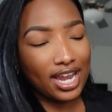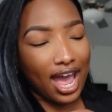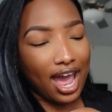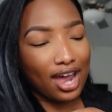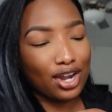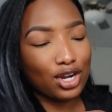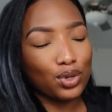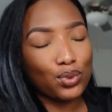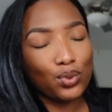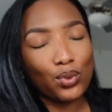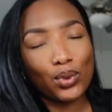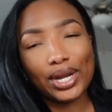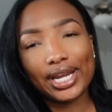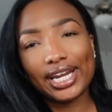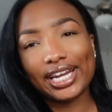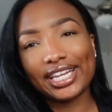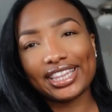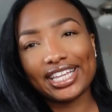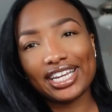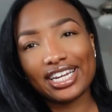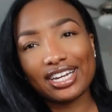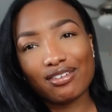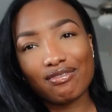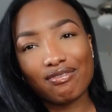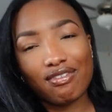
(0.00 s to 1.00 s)
I don't want
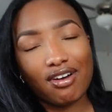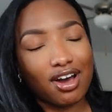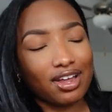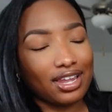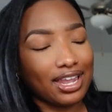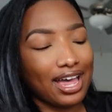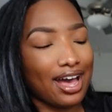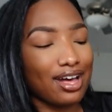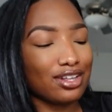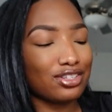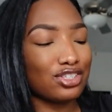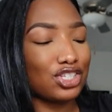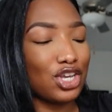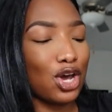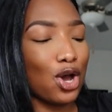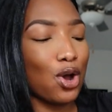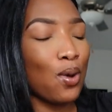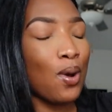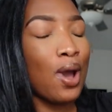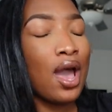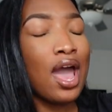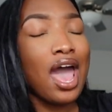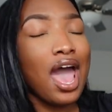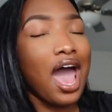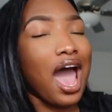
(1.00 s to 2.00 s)
anything to fall out,
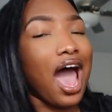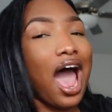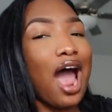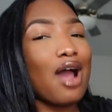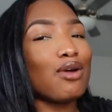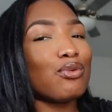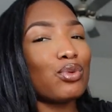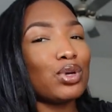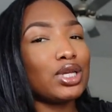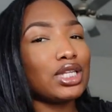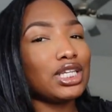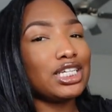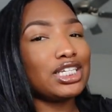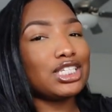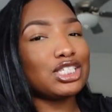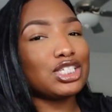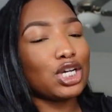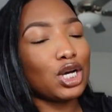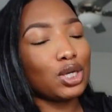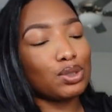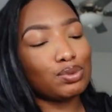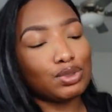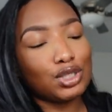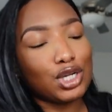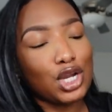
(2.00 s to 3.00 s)
so I really
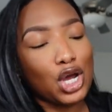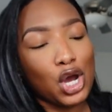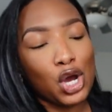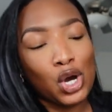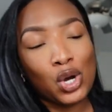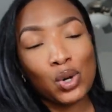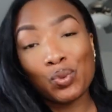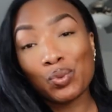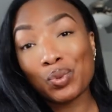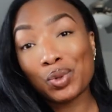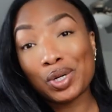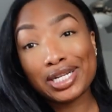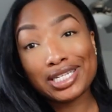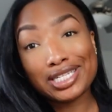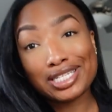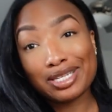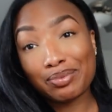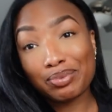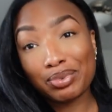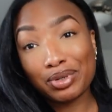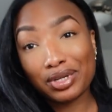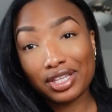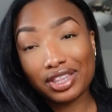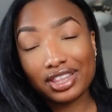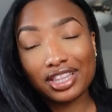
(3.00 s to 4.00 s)
don't know what to
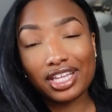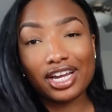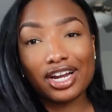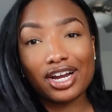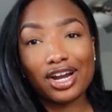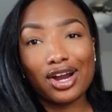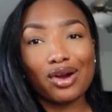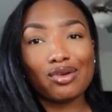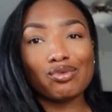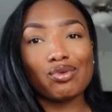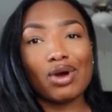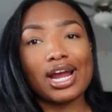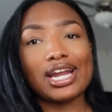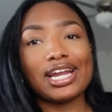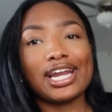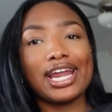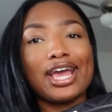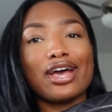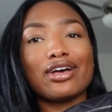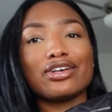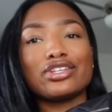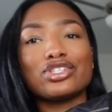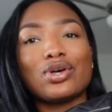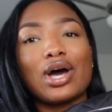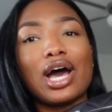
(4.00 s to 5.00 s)
put there right
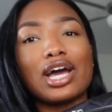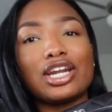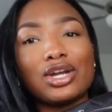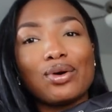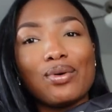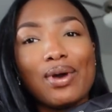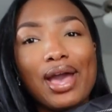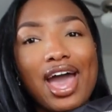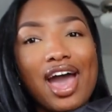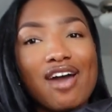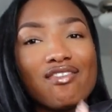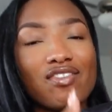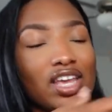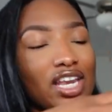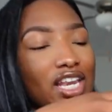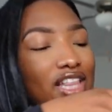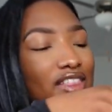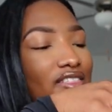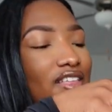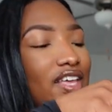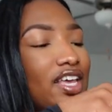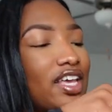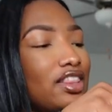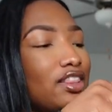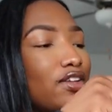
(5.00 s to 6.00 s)
now. So I don't have
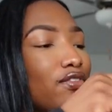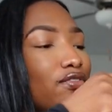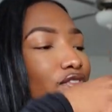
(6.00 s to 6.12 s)
anything in the